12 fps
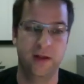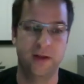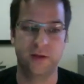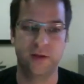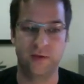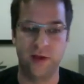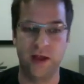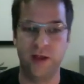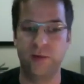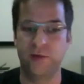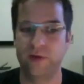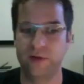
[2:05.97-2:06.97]
So if a
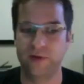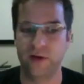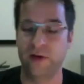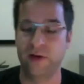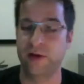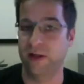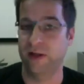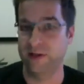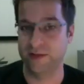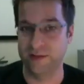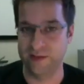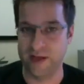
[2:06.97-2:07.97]
high-profile target,
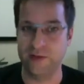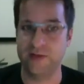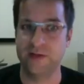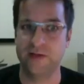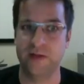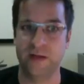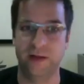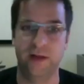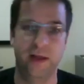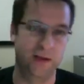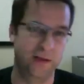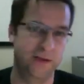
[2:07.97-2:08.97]
his house is hit
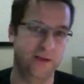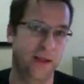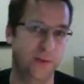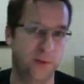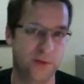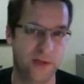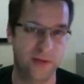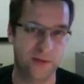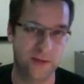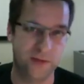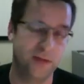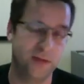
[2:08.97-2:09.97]
and his neighbor's
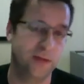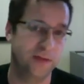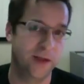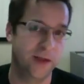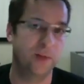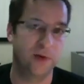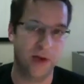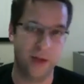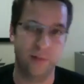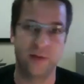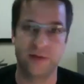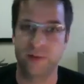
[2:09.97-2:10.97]
house is hit, and his neighbor
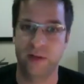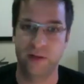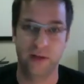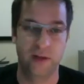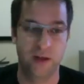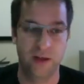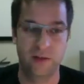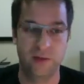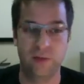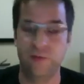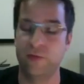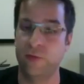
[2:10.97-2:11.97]
happens to be
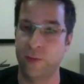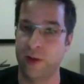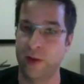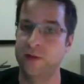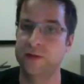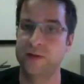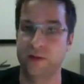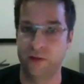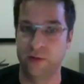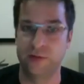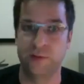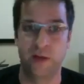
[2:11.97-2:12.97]
3 or 4 males,
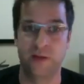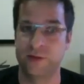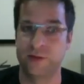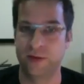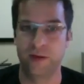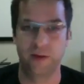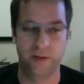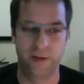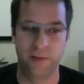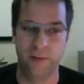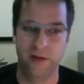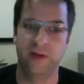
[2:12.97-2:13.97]
those males are
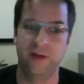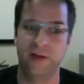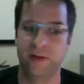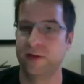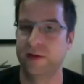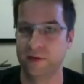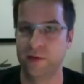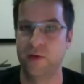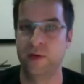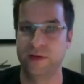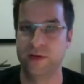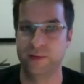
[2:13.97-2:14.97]
immediately
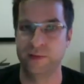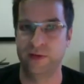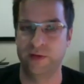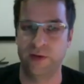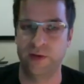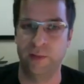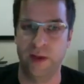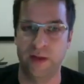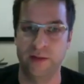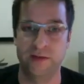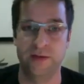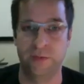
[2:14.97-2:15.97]
coined as military
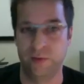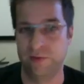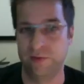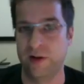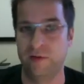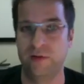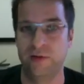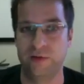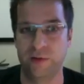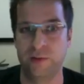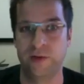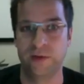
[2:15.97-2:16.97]
combatants, and we found that very troubling.